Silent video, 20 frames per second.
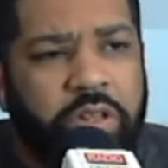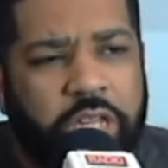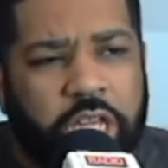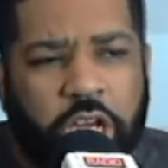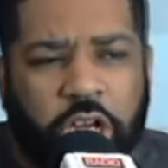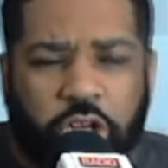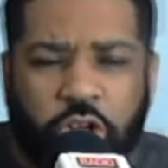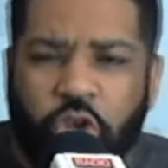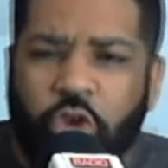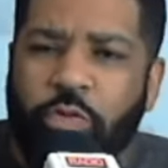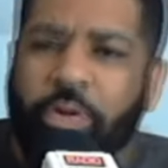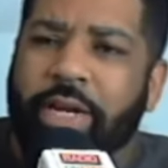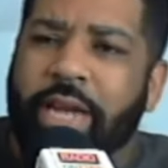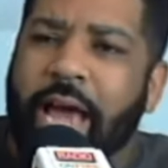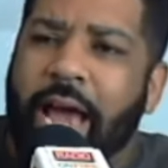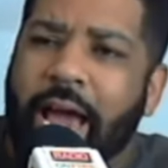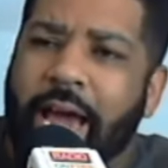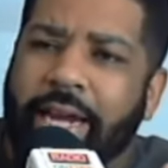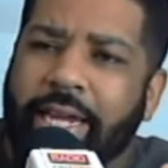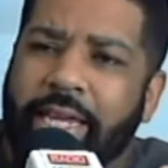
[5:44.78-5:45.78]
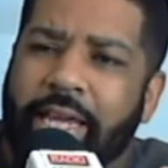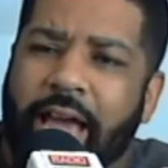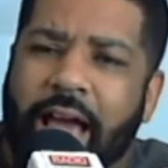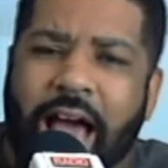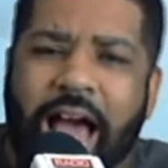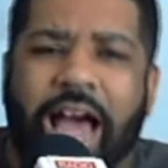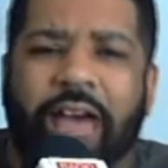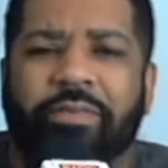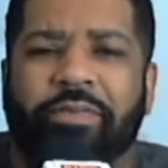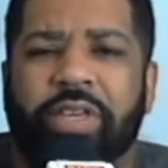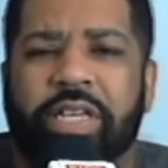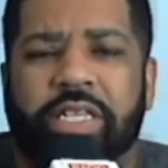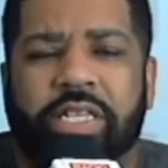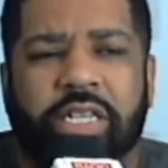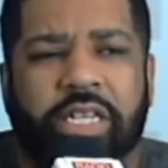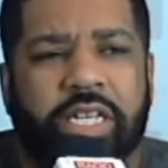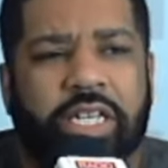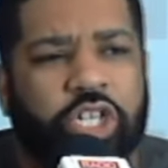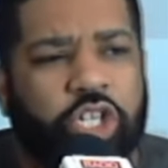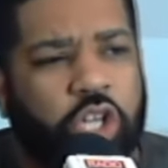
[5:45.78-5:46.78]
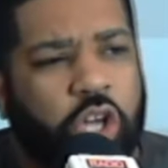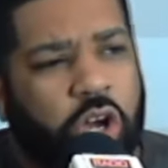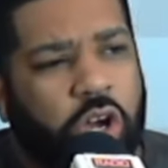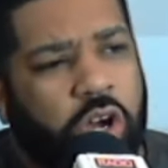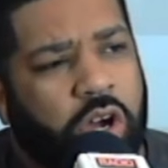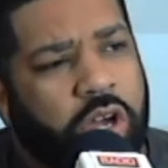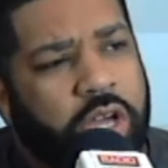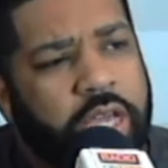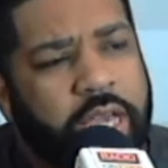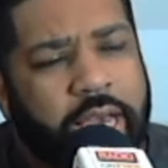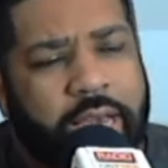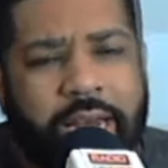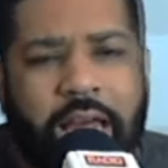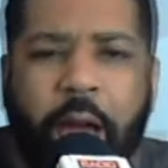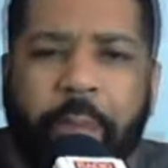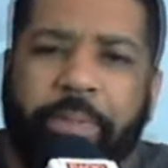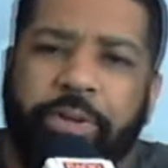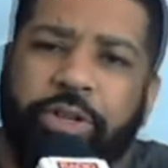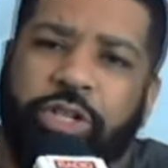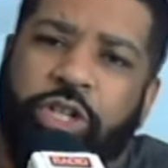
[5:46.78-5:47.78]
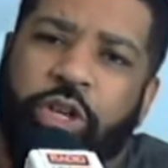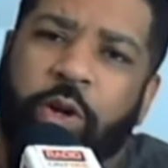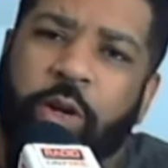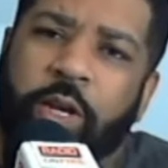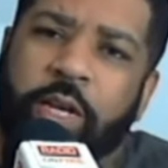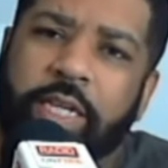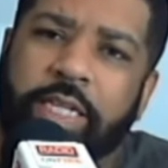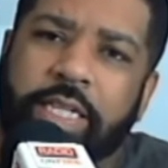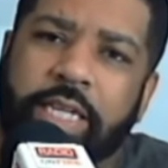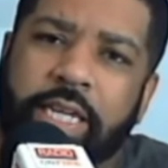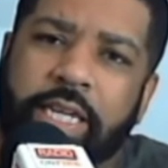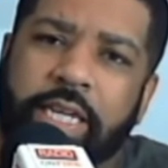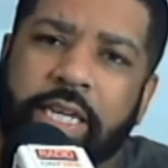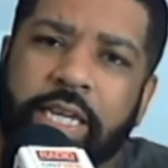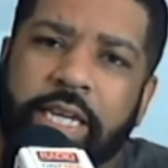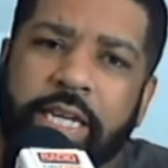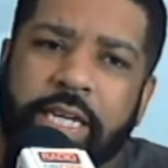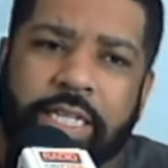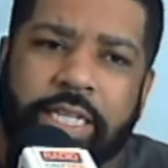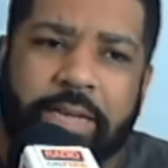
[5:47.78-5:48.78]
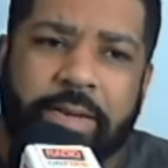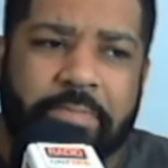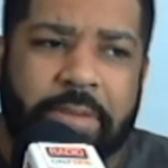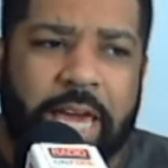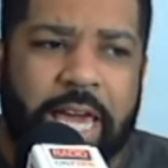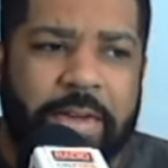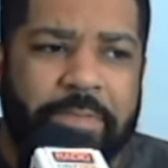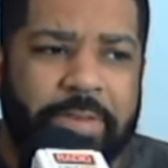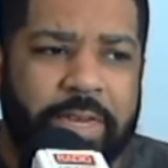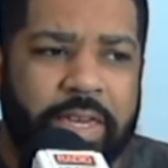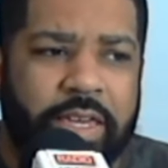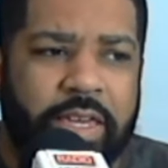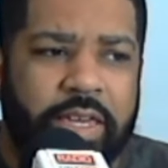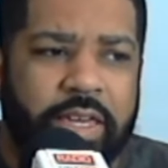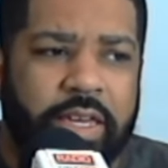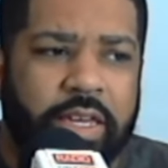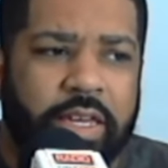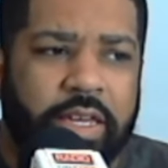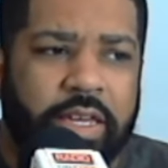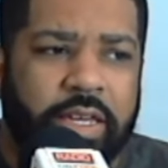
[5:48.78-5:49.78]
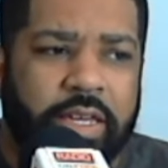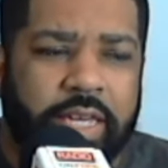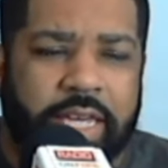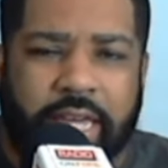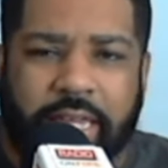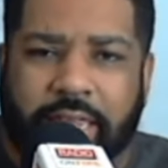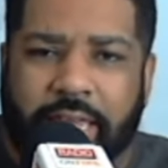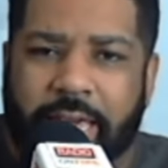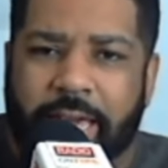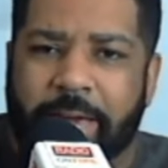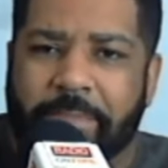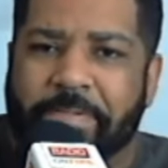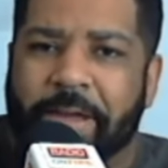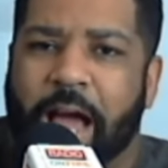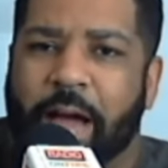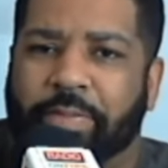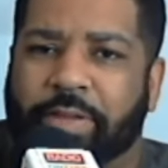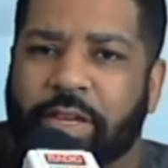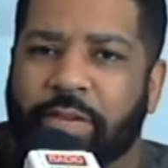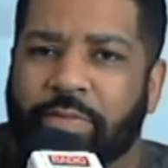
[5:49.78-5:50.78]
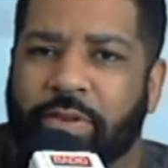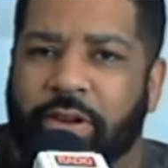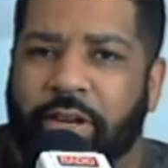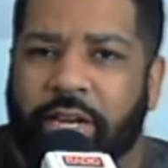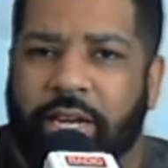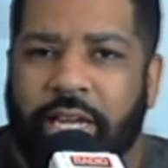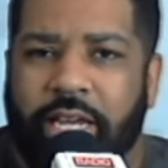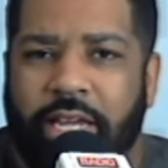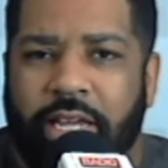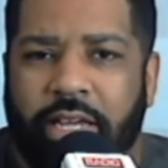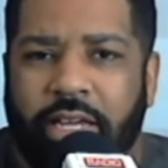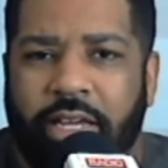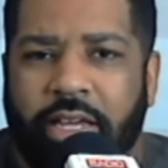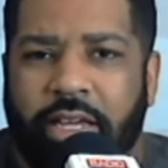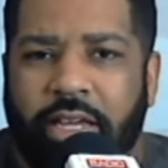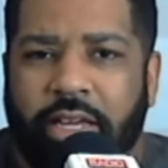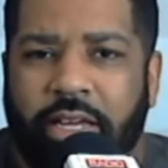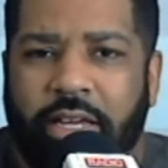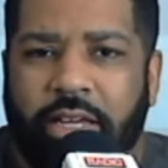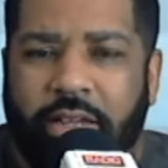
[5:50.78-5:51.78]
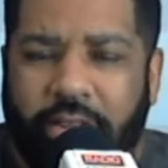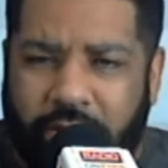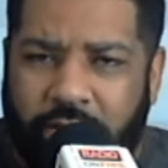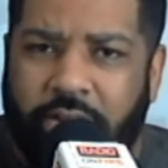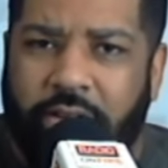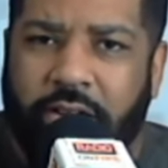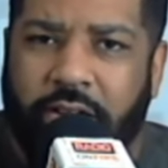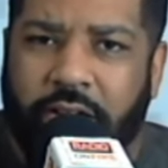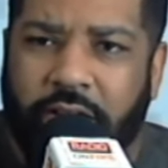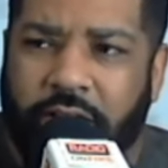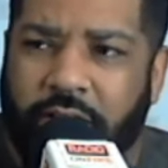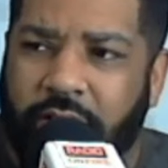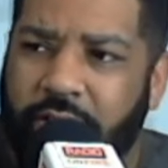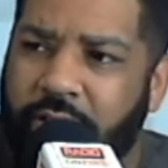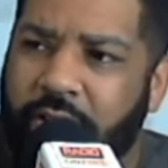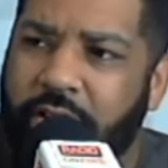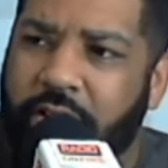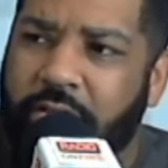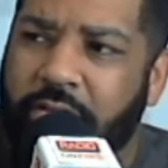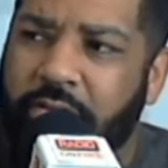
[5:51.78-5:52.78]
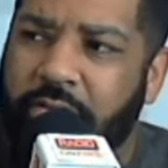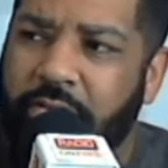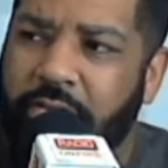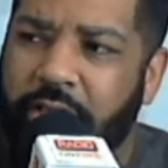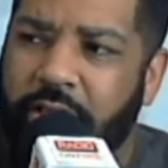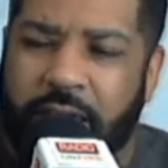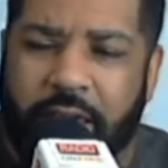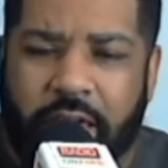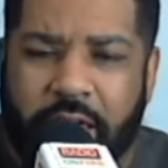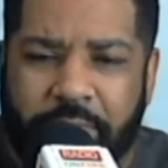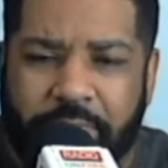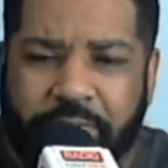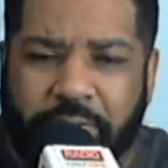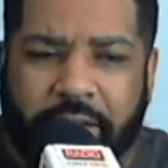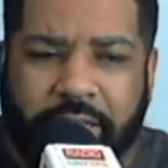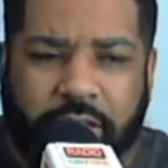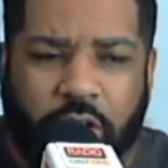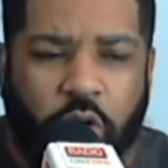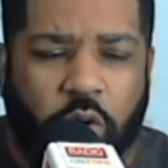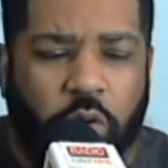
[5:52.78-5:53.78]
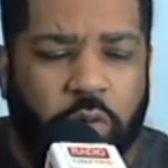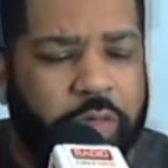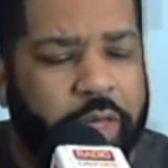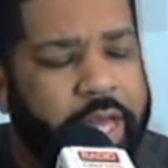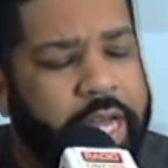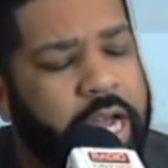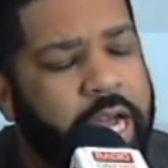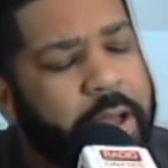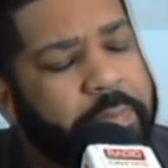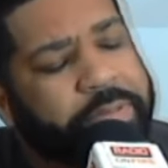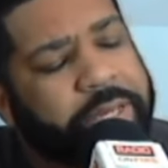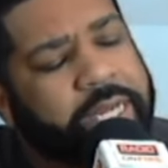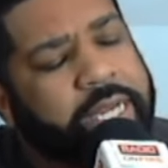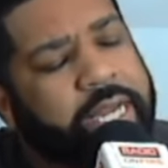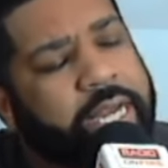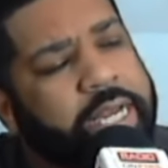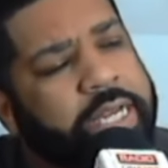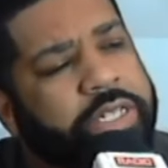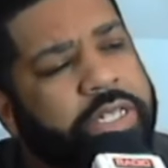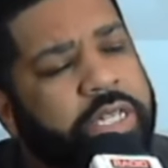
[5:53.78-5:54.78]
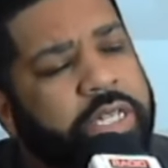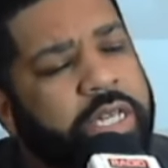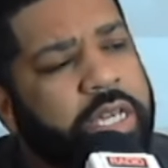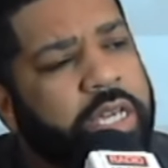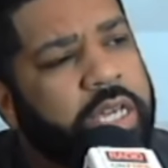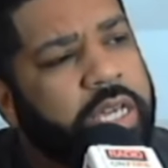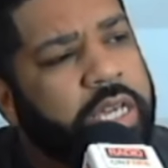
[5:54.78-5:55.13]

the Illuminati obviously saw an opportunity to maybe get the hip-hop community, you know, and break the whole thing up. Because